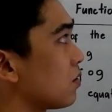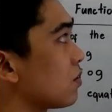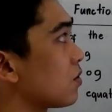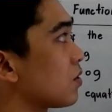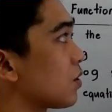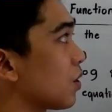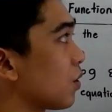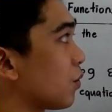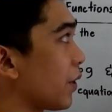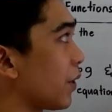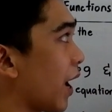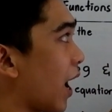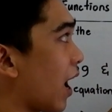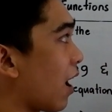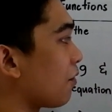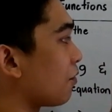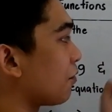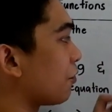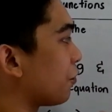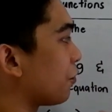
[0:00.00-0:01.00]
So we
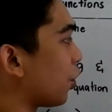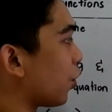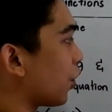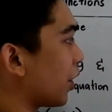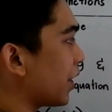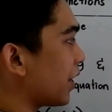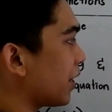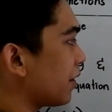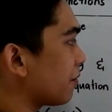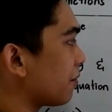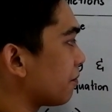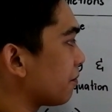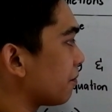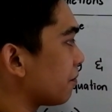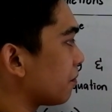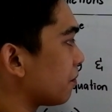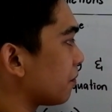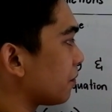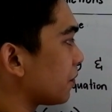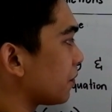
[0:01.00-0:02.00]
have 4.
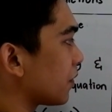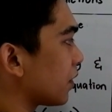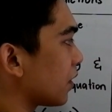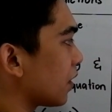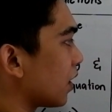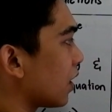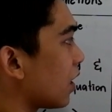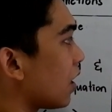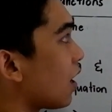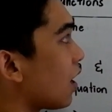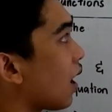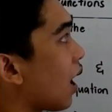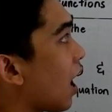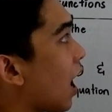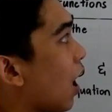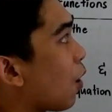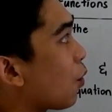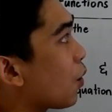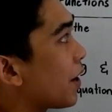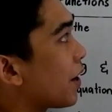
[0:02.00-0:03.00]

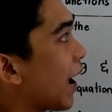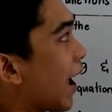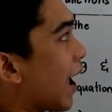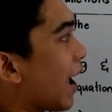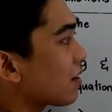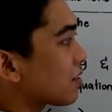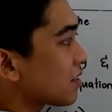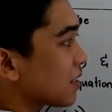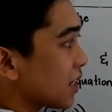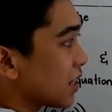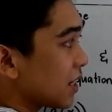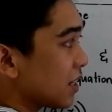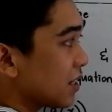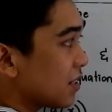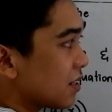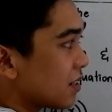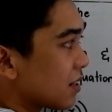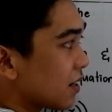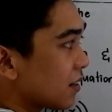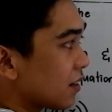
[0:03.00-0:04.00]
Our x
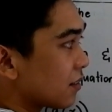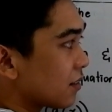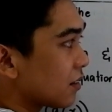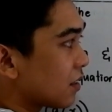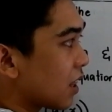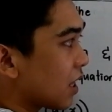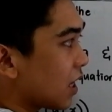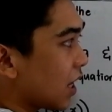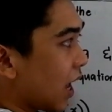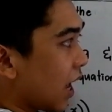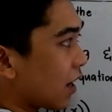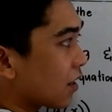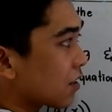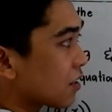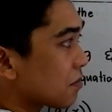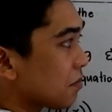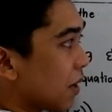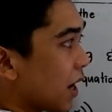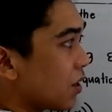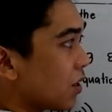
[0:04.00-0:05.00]
is
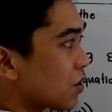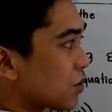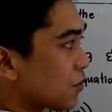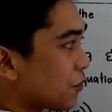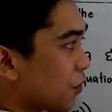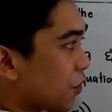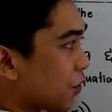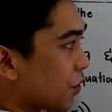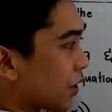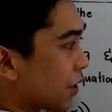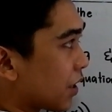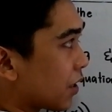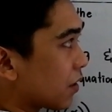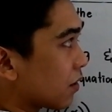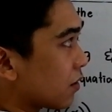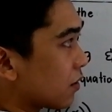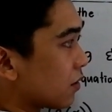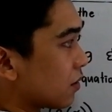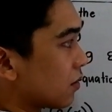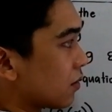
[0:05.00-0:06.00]
3x minus 4.
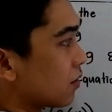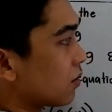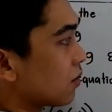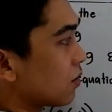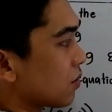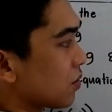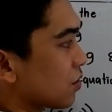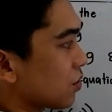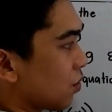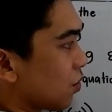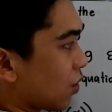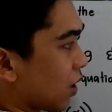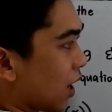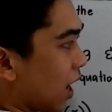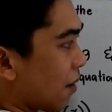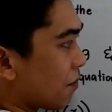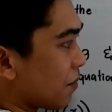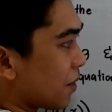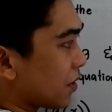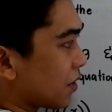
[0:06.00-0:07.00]
So
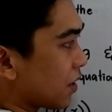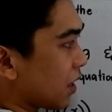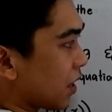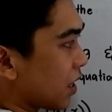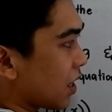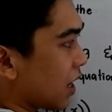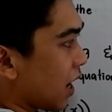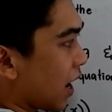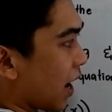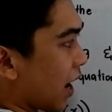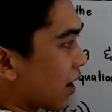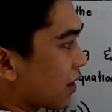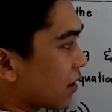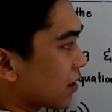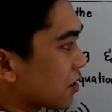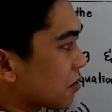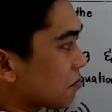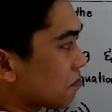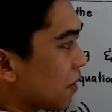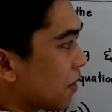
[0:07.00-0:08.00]
copy
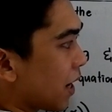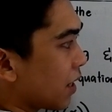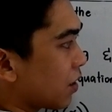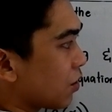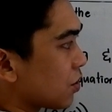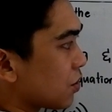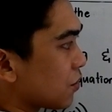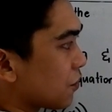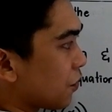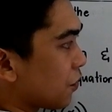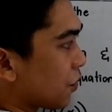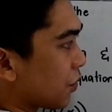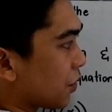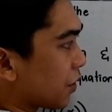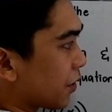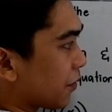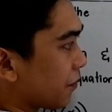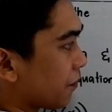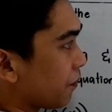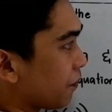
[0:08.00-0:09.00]
3x minus
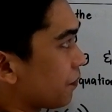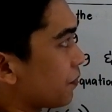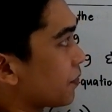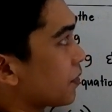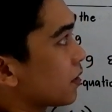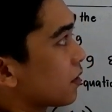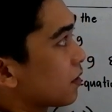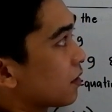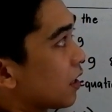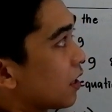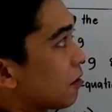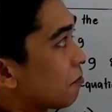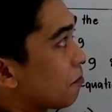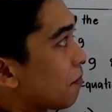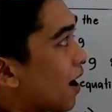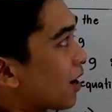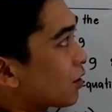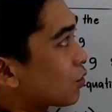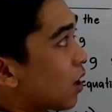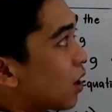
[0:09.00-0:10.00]
4.
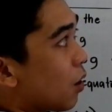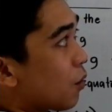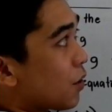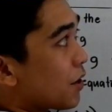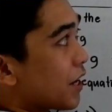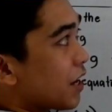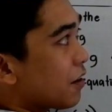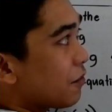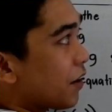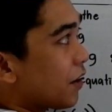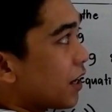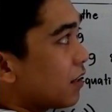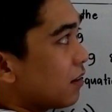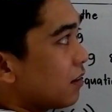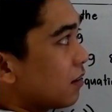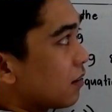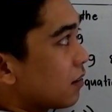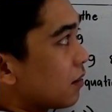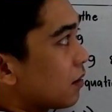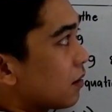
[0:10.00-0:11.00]
Back to our
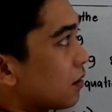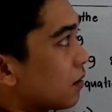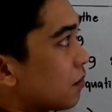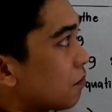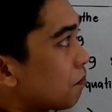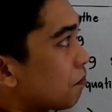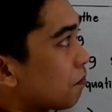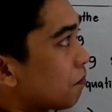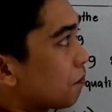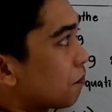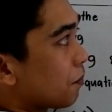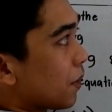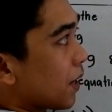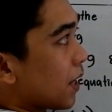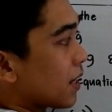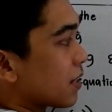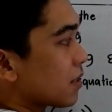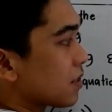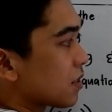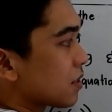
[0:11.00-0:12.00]
given,
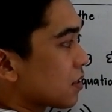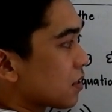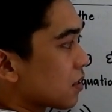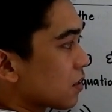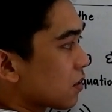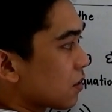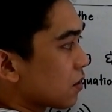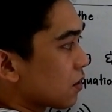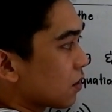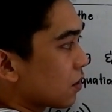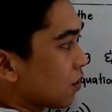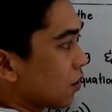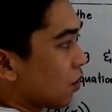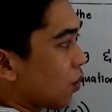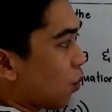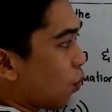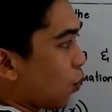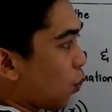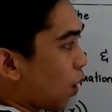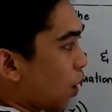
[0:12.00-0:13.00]
plus
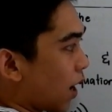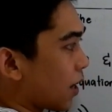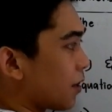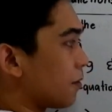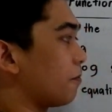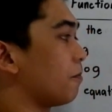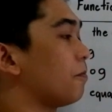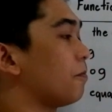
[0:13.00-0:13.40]
1.